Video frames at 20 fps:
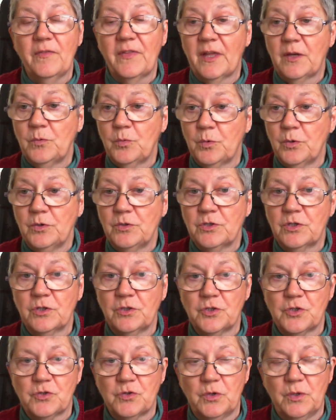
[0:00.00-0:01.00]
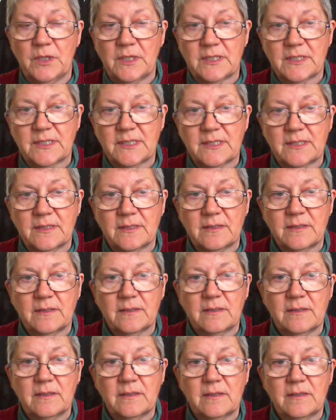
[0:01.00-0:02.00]
that would control us,
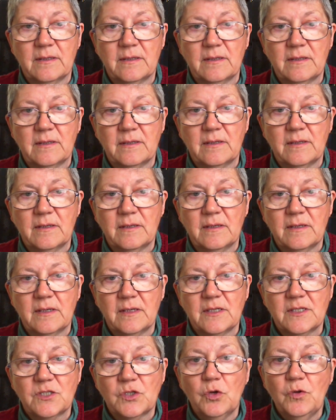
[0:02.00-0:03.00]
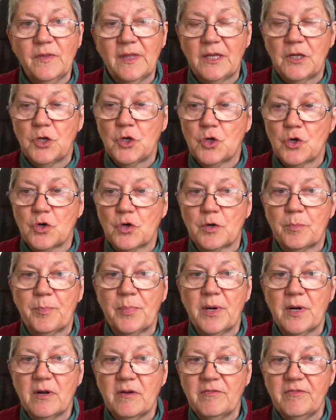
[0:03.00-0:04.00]
so that your
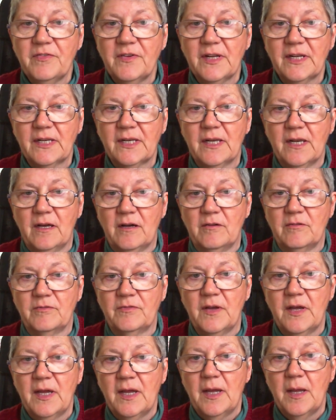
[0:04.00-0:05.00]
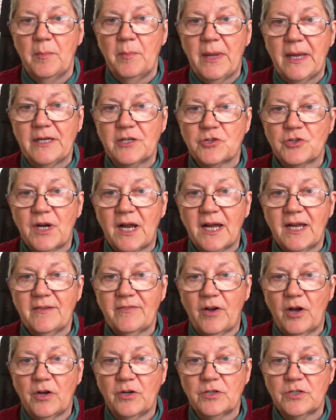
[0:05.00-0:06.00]
perfect love may drive
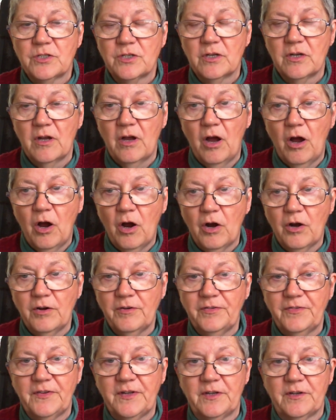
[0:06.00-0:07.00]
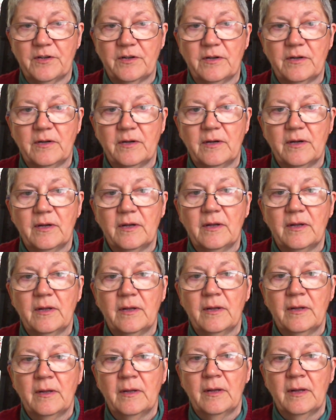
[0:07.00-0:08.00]
out our fear
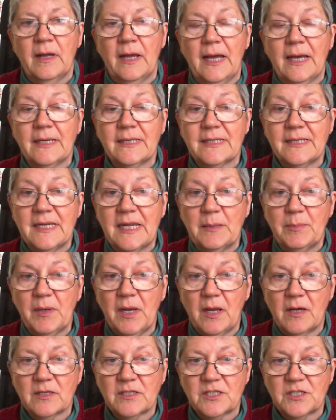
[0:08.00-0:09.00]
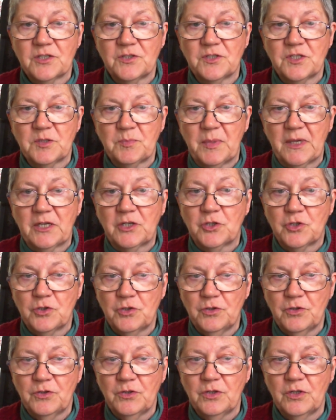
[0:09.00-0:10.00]
and enable us to speak
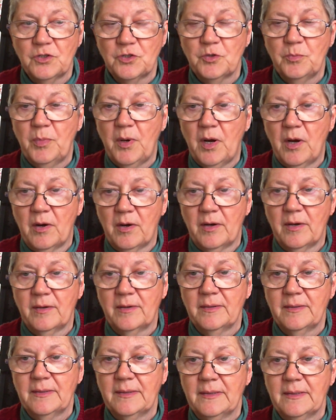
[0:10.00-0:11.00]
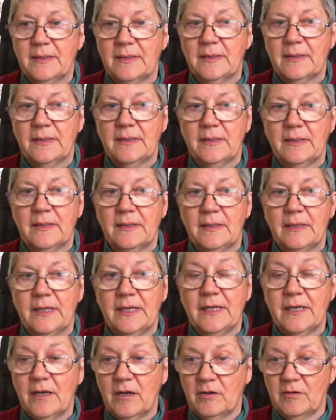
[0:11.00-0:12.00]
truth to power
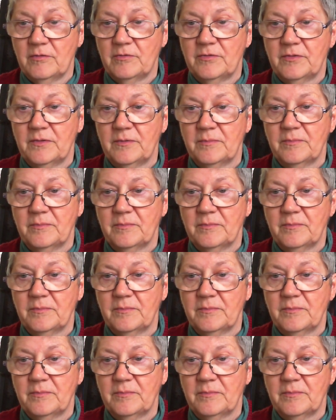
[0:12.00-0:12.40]
in love.